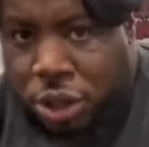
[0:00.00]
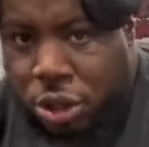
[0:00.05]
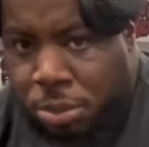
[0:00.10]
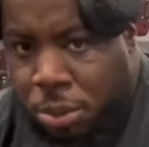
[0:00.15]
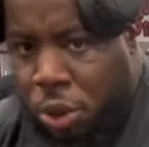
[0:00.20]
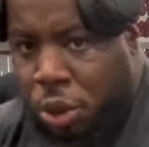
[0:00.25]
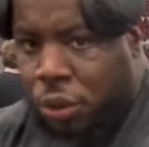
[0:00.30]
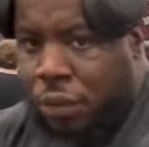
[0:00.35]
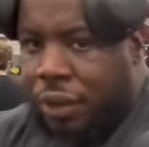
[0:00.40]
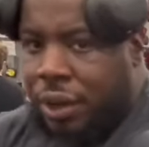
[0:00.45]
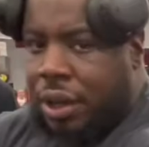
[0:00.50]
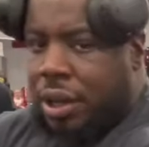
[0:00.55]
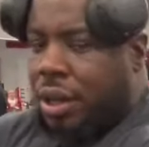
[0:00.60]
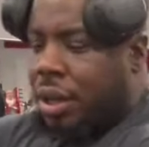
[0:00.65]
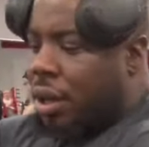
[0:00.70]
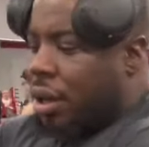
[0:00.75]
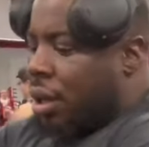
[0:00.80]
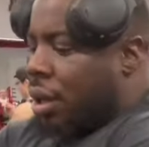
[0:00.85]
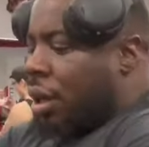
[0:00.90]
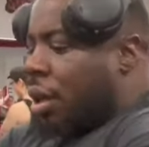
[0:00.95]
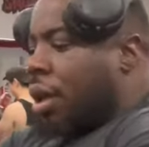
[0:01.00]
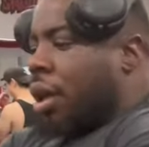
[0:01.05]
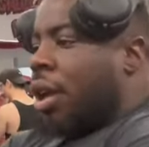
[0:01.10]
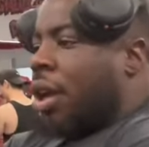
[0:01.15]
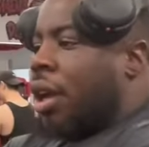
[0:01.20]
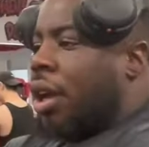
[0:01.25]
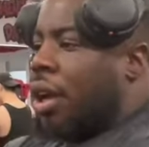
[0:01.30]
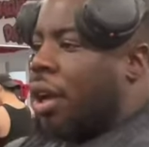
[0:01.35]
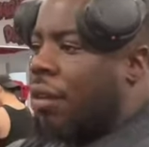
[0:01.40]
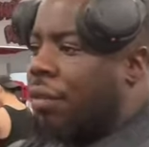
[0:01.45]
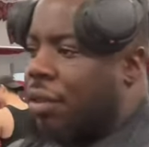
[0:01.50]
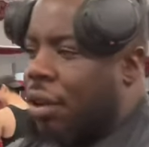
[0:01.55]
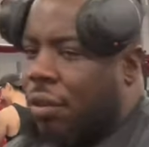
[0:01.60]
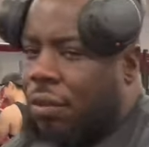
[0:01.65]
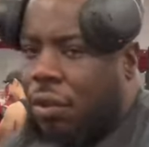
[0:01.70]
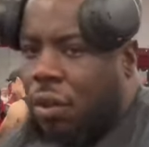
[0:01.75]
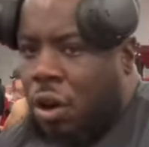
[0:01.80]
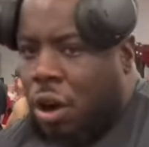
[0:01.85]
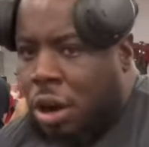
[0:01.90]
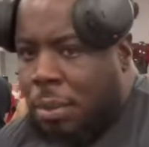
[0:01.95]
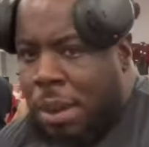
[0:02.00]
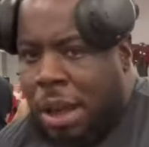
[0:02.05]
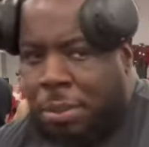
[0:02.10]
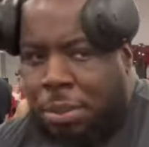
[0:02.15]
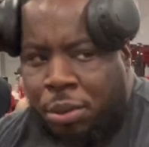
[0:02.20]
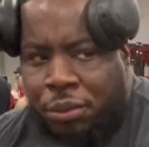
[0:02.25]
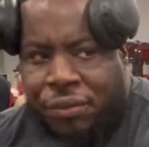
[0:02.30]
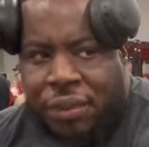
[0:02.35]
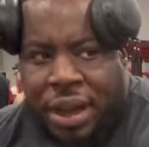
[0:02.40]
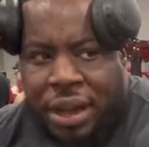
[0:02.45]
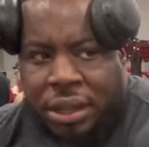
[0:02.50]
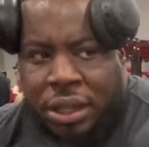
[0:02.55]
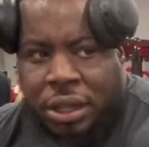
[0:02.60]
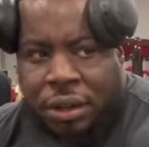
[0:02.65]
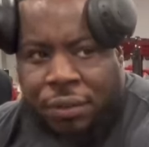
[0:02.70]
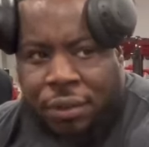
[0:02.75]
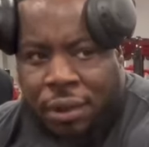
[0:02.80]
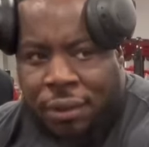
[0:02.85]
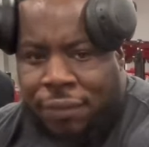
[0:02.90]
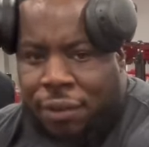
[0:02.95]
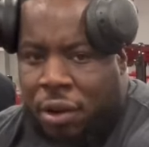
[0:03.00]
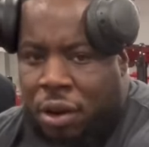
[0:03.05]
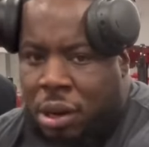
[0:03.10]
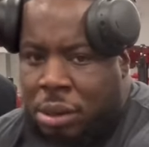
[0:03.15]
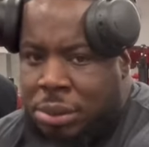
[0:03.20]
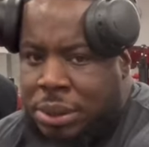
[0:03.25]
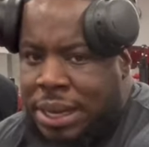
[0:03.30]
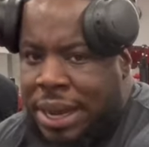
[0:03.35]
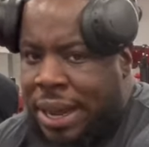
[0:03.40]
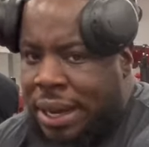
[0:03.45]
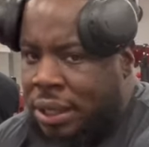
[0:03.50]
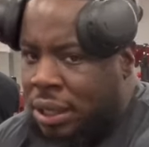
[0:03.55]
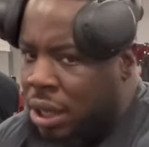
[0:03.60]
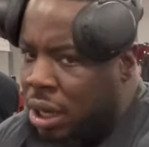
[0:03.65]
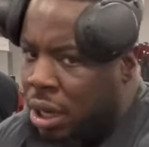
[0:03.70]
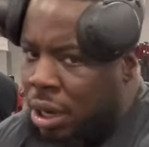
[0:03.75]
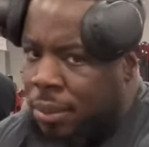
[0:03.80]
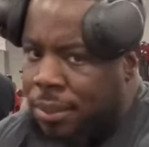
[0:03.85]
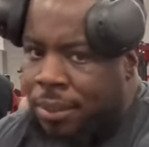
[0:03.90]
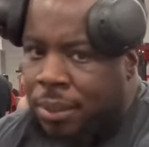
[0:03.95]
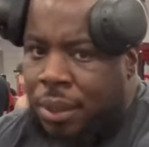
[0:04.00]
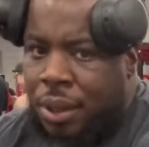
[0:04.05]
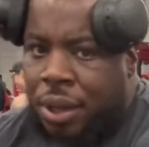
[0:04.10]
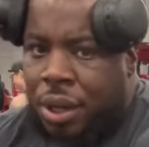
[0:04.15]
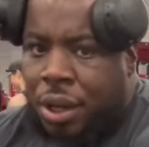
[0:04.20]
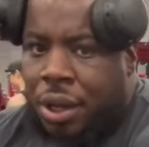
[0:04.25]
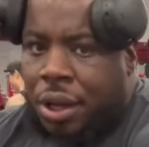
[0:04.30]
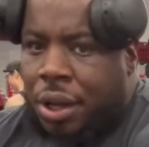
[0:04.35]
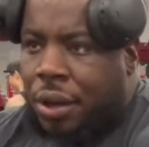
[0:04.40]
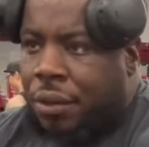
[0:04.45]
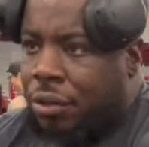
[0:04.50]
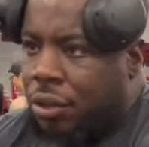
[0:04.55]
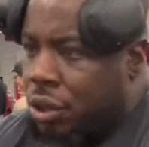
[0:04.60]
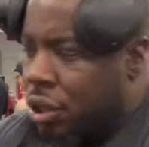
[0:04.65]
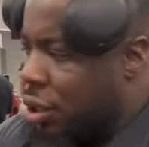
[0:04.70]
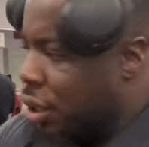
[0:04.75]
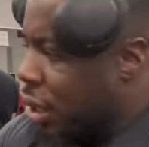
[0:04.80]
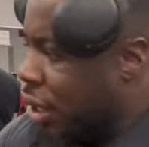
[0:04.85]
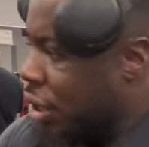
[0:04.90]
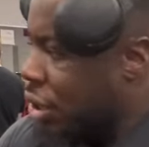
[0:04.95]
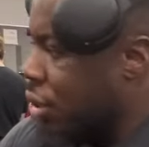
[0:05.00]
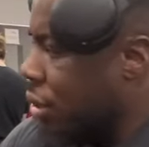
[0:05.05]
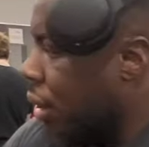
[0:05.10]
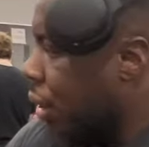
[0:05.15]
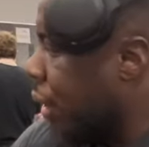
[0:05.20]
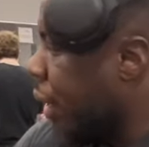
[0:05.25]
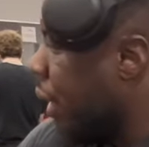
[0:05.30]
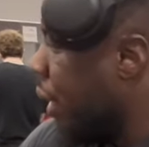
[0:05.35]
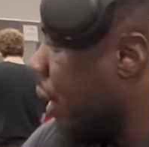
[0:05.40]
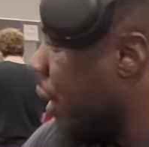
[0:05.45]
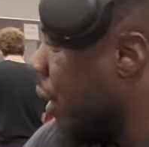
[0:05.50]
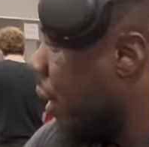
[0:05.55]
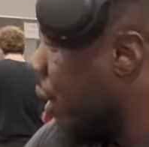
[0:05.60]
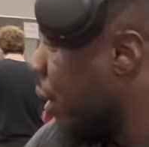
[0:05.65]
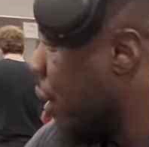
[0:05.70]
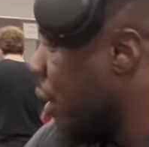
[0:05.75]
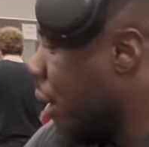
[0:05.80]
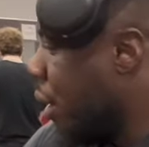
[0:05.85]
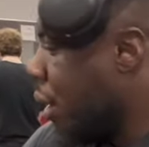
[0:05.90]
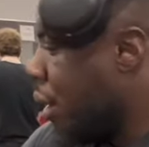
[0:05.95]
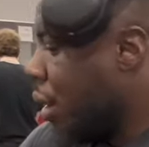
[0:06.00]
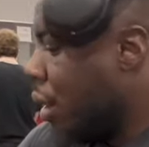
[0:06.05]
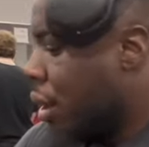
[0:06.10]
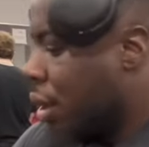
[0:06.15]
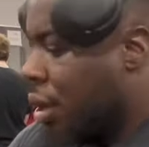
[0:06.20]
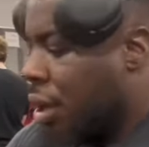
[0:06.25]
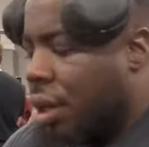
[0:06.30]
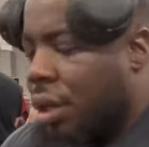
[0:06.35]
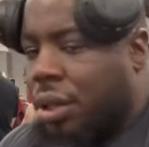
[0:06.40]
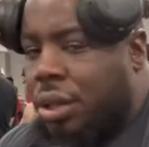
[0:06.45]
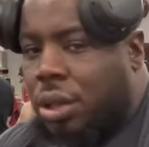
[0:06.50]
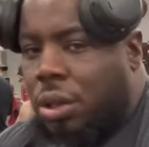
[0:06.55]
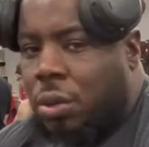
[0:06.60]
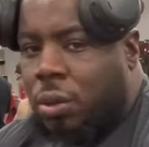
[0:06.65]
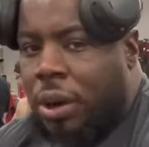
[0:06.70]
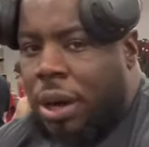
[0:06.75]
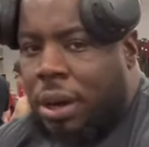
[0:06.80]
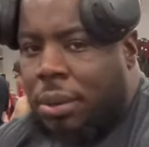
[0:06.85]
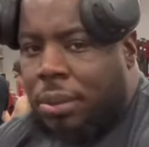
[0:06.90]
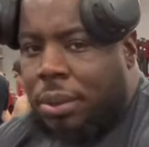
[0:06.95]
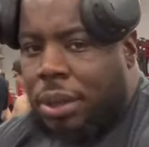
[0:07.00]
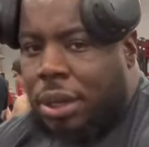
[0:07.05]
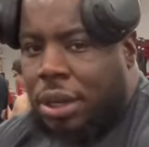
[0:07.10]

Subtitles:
you're moving if your form ain't perfected. If your form jacked up, if you short stroking, the rep, it